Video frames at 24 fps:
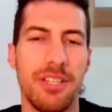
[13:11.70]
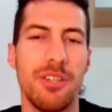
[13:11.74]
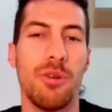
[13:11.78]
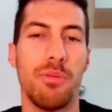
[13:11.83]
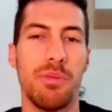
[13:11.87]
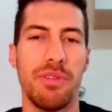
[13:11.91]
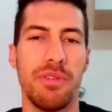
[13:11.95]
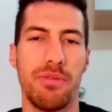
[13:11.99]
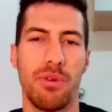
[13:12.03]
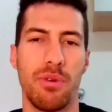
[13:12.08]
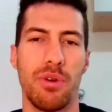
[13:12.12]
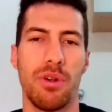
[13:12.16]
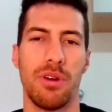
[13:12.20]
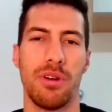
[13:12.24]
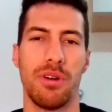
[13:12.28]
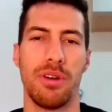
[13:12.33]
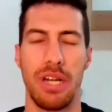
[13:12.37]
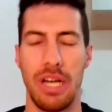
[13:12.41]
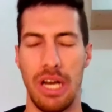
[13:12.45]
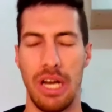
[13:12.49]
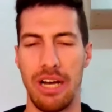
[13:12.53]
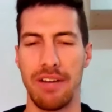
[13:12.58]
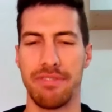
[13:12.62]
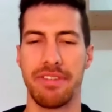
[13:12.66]
you know,
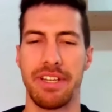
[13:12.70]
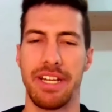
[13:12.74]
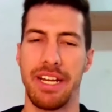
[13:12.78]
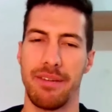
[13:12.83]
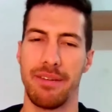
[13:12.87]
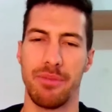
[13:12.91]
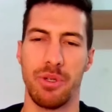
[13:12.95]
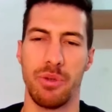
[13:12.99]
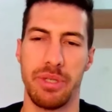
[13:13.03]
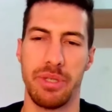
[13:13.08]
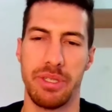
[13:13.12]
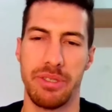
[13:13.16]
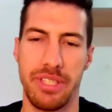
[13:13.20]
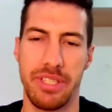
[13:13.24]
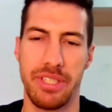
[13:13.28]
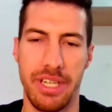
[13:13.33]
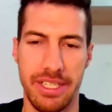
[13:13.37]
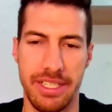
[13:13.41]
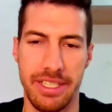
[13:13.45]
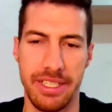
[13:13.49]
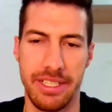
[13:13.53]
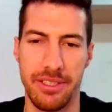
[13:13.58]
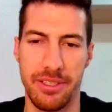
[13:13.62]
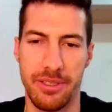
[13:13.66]
before off camera, we were
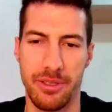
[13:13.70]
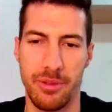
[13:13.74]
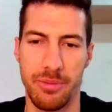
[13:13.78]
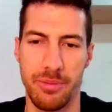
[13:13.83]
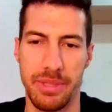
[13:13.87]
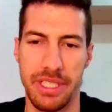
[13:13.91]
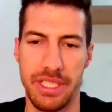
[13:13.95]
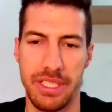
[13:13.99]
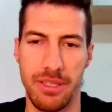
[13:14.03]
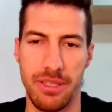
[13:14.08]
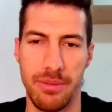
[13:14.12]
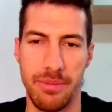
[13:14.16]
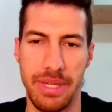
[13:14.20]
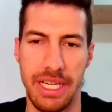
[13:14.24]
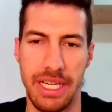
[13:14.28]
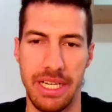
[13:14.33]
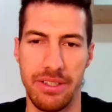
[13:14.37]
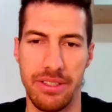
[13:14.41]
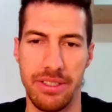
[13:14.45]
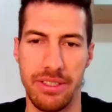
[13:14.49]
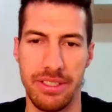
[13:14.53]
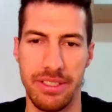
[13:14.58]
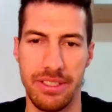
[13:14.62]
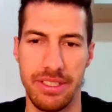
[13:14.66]
talking a little bit
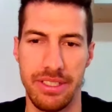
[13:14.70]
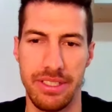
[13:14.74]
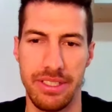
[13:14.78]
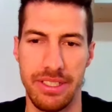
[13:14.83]
about